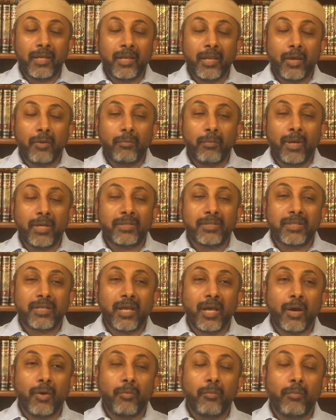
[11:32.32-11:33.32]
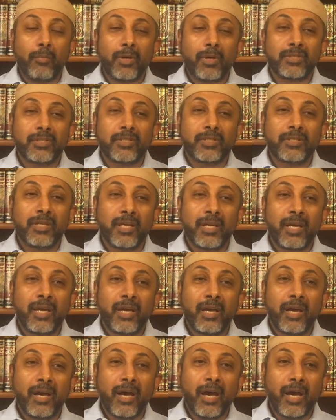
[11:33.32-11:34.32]
Now imagine how much
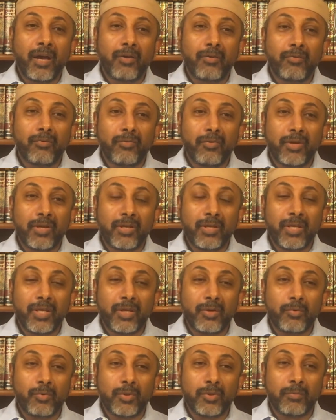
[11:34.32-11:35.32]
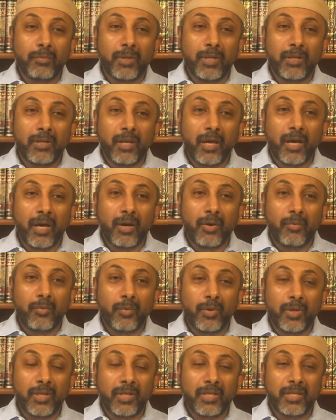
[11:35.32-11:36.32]
angry he would be
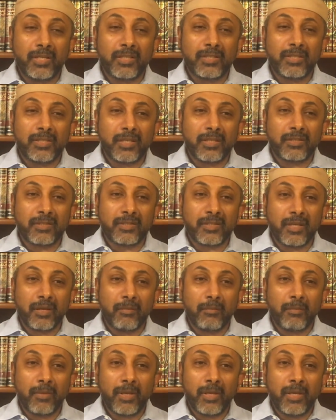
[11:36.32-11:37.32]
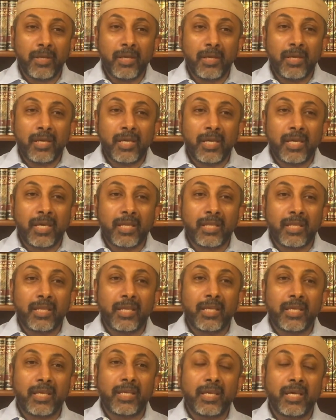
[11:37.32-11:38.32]
now when he sees him
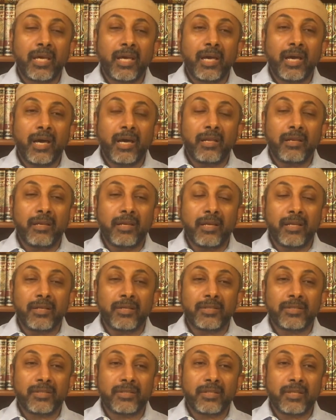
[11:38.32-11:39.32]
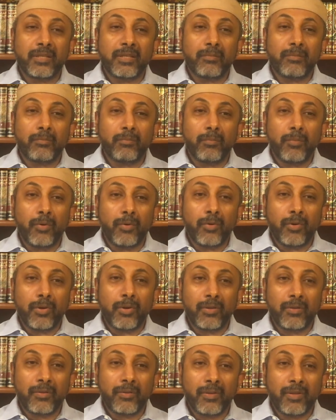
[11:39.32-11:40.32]
killing an innocent
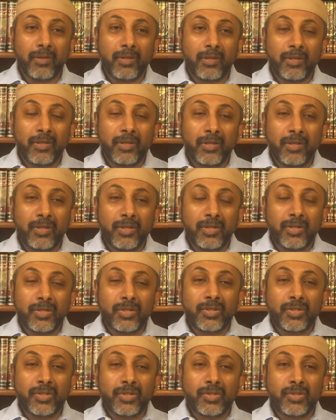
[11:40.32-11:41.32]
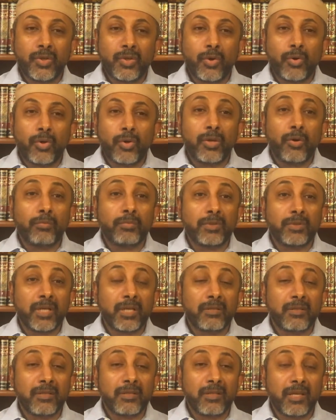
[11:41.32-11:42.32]
boy. So he
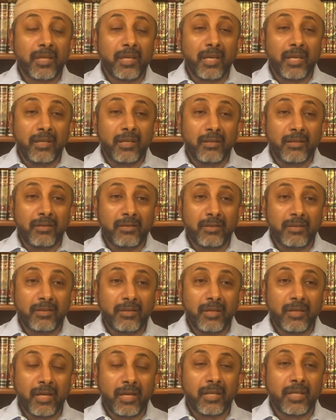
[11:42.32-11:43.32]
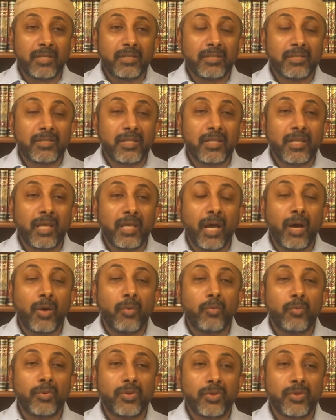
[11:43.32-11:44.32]
objected again. And he said, how
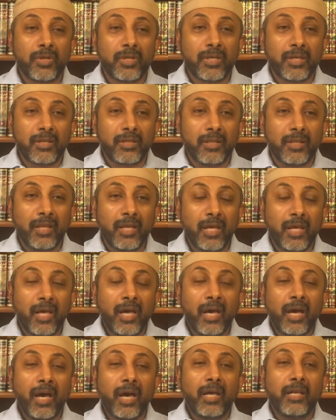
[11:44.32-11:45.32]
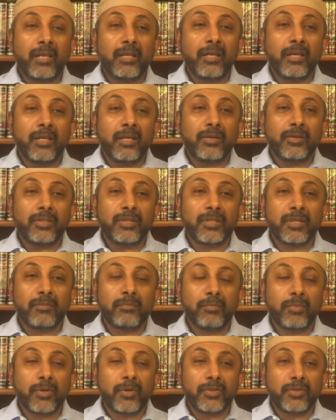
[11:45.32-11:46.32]
would you kill an
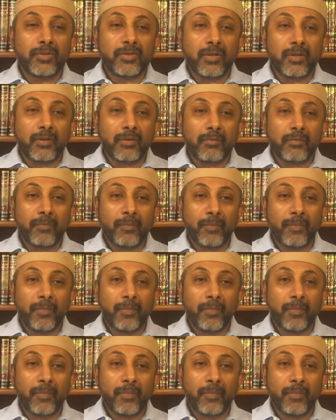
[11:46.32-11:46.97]
innocent person?